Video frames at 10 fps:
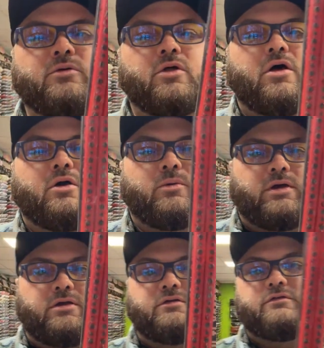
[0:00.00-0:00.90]
long
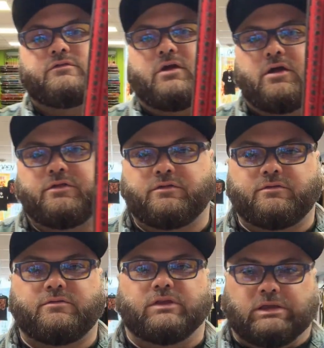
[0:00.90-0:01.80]
ways on
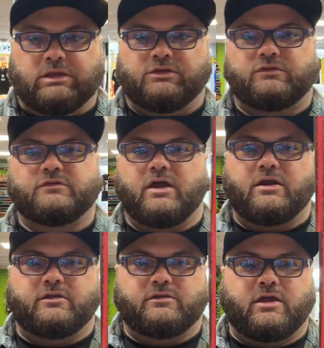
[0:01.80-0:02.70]
each side of
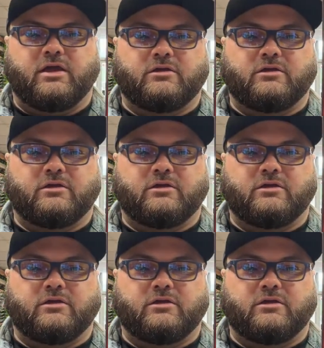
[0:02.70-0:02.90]
the deck.